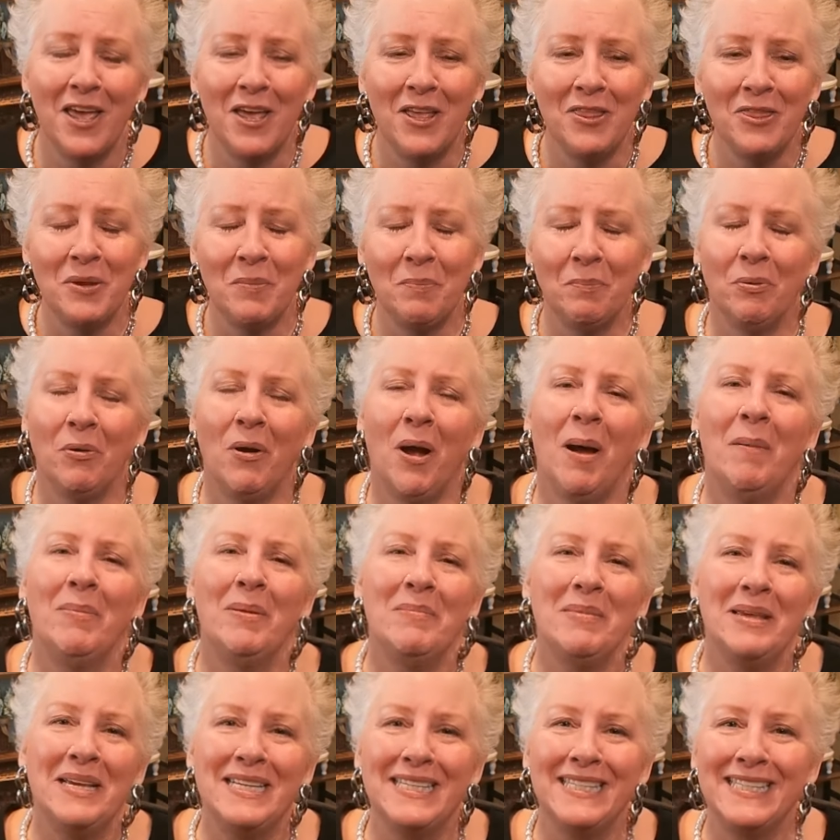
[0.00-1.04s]
The problem
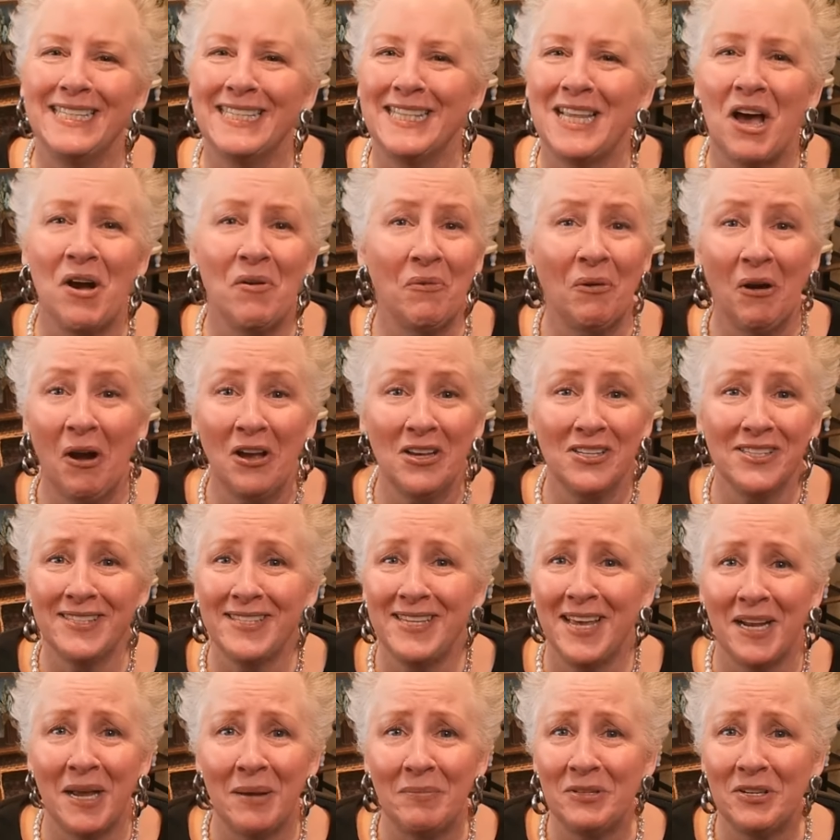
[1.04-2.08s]
is that we're all
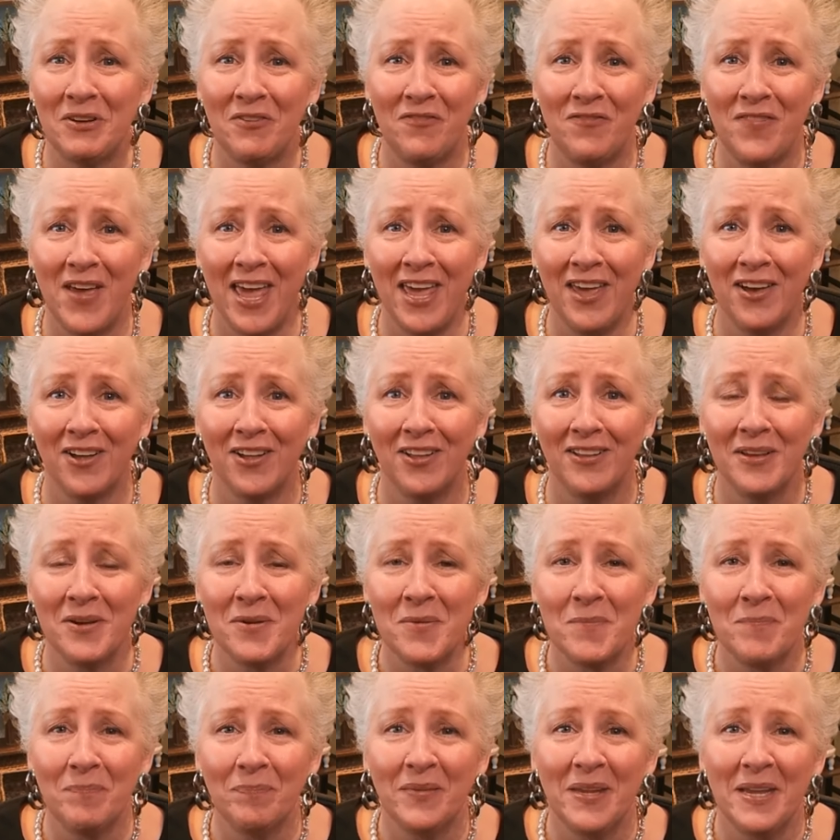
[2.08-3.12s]
set up to fail.
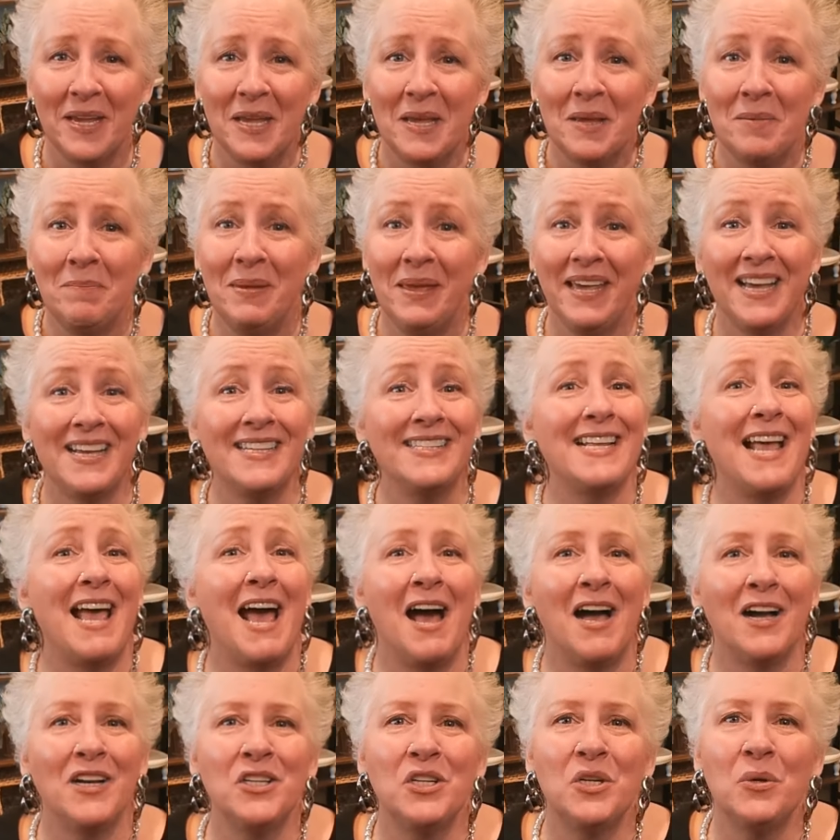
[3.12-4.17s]
Because
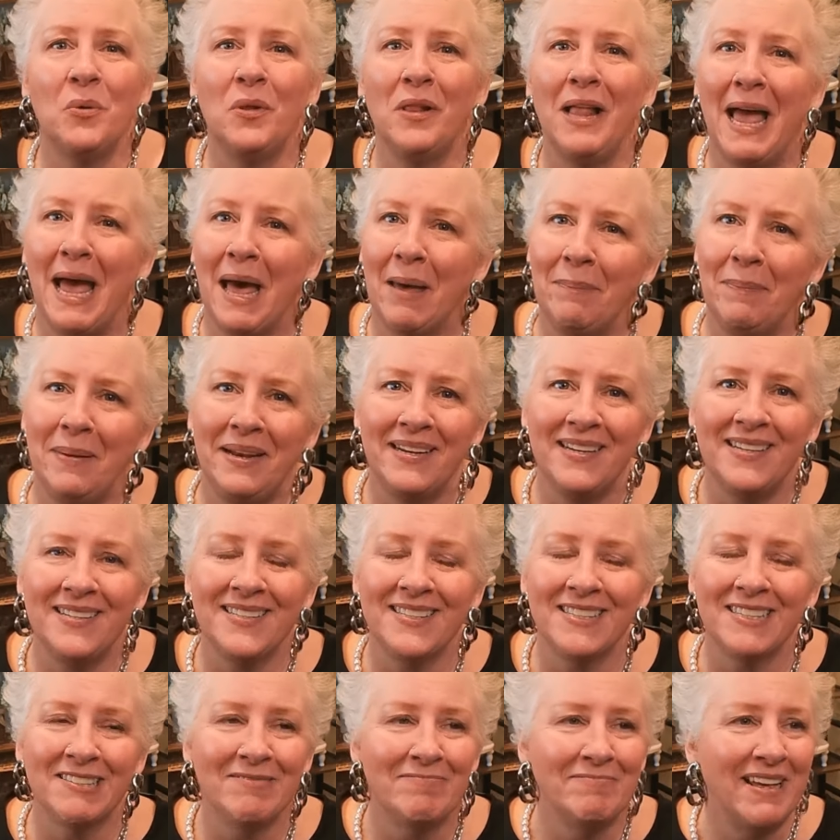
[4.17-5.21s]
actual
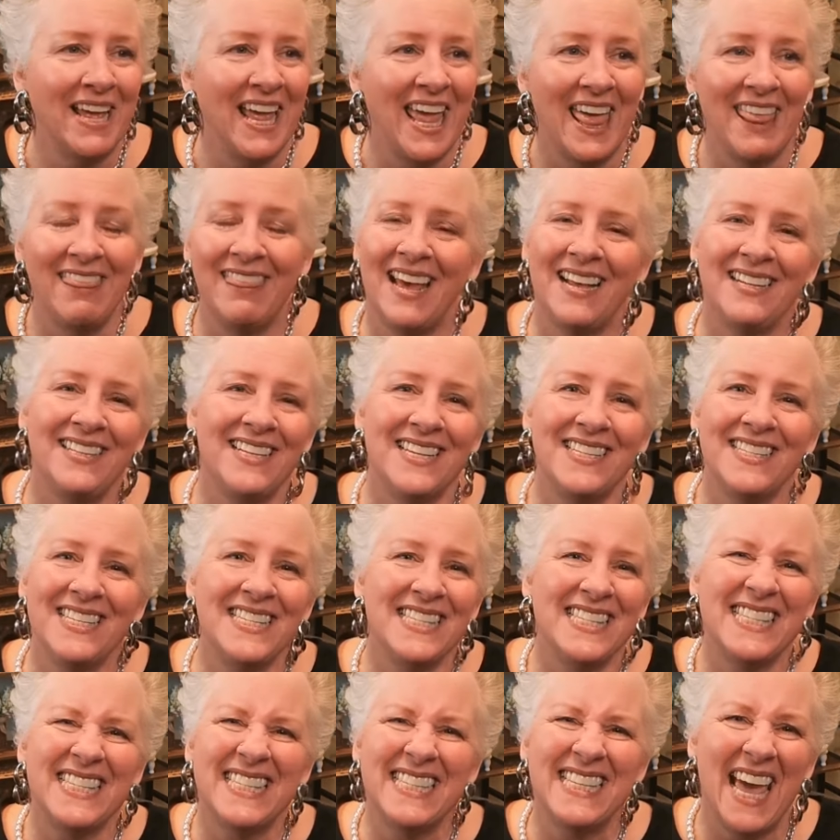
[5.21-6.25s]
happiness, that doesn't
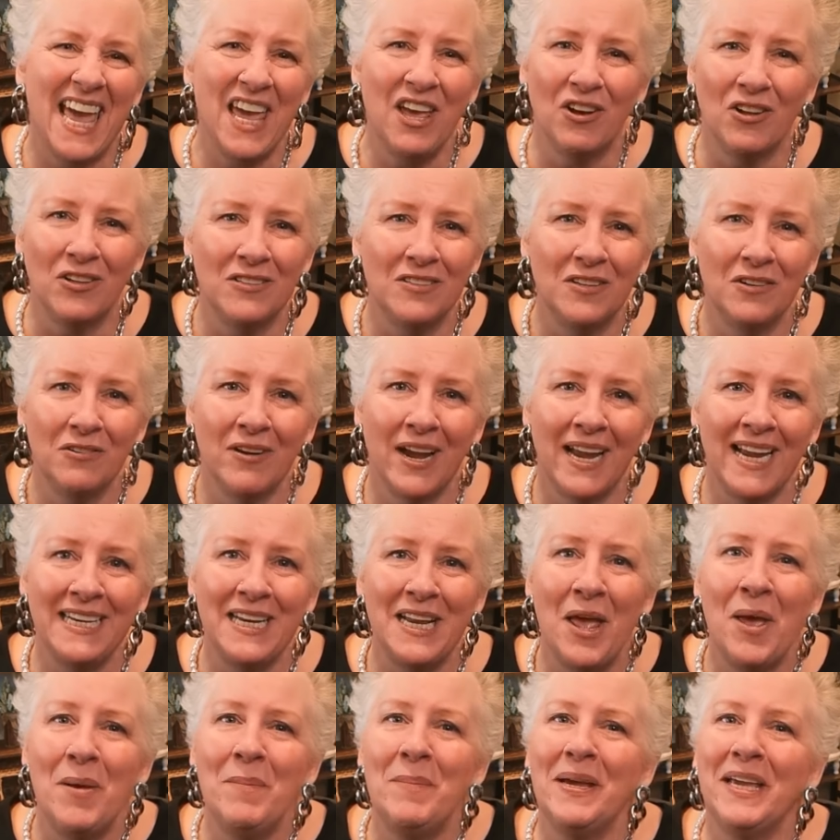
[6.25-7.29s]
scale, right?
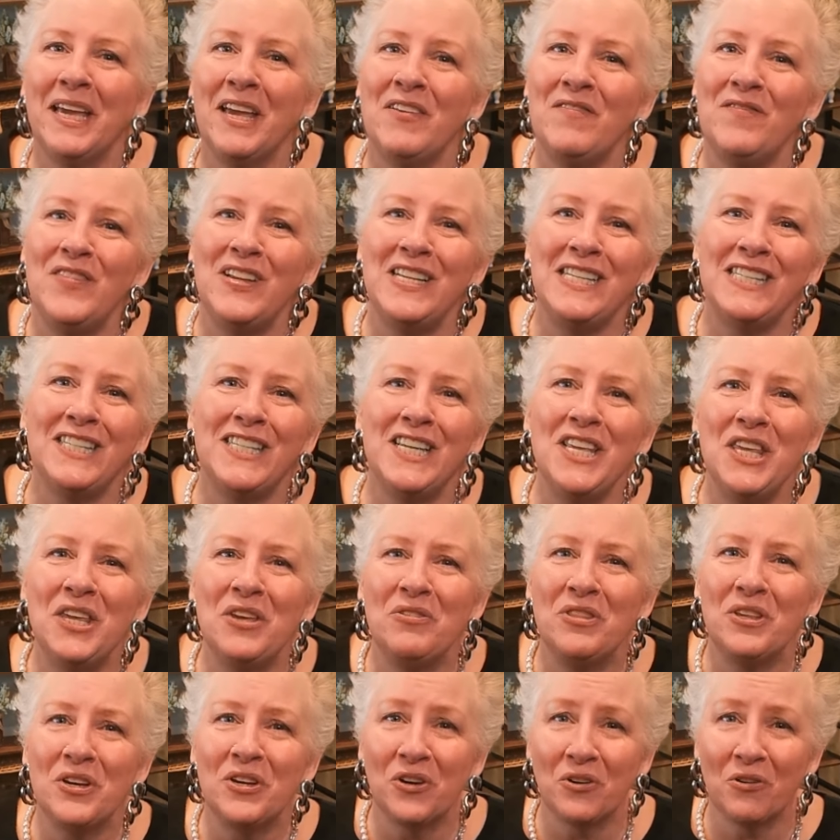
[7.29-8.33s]
But convincing you
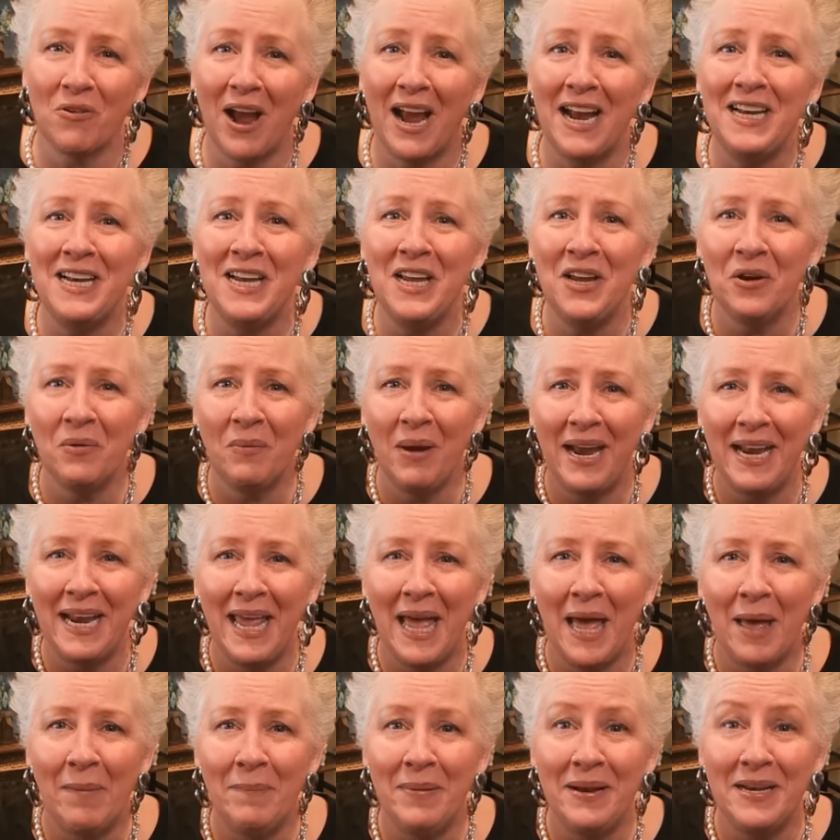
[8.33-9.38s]
that grinding your way to
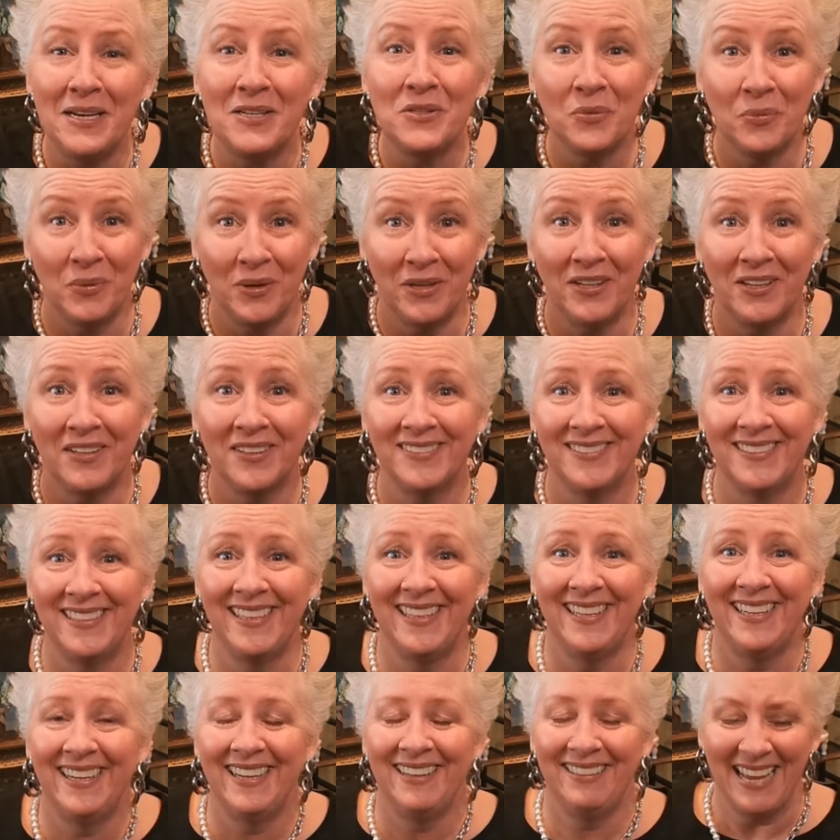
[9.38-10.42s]
happiness will.
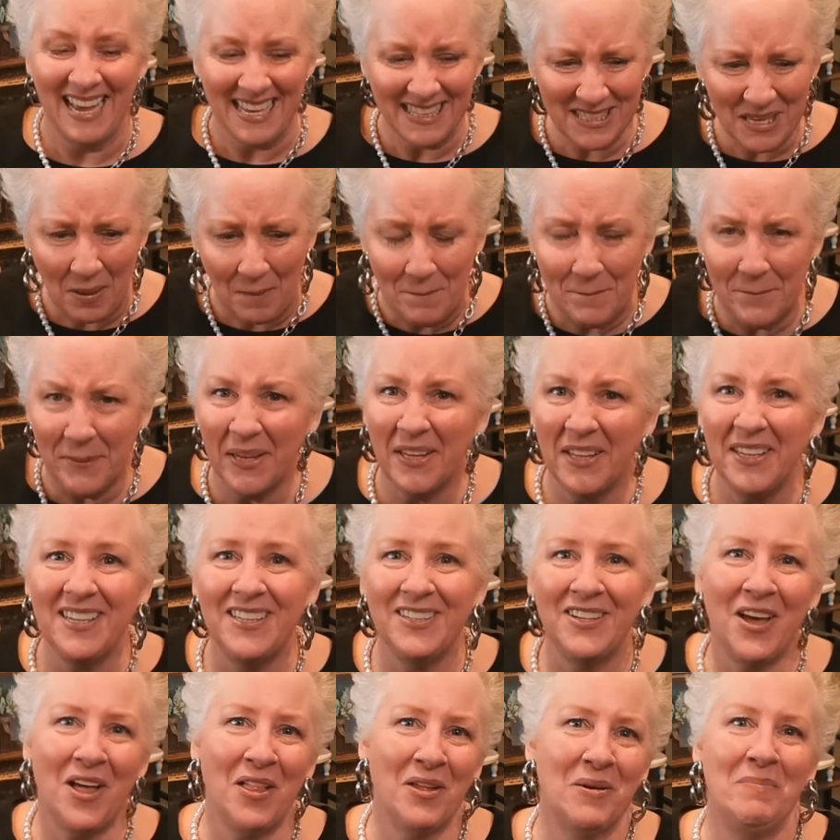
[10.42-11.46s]
That's a
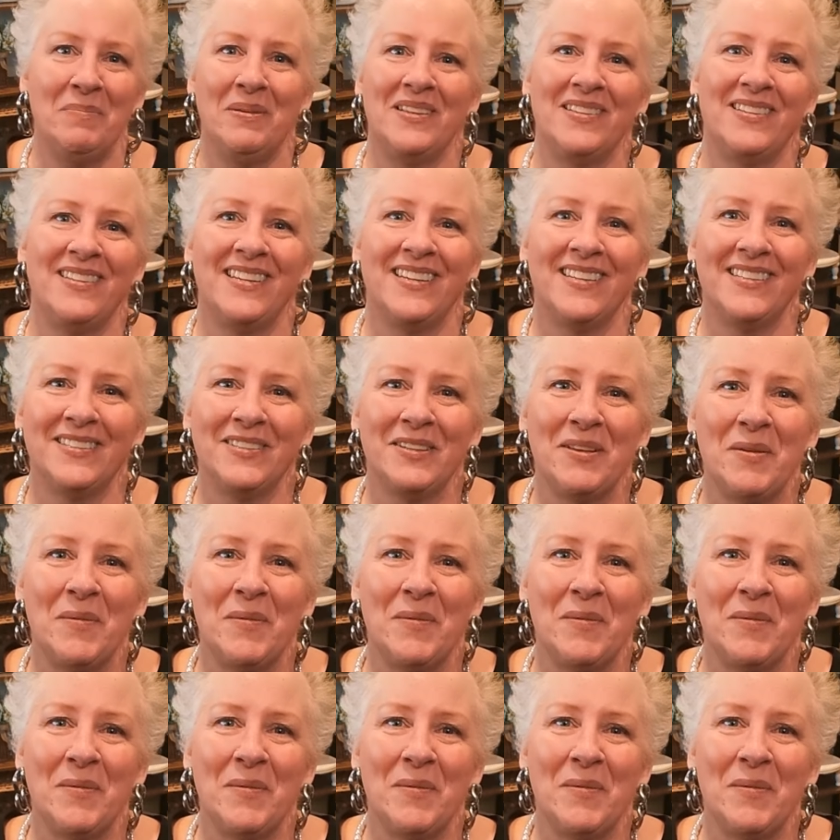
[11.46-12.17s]
billion-dollar business.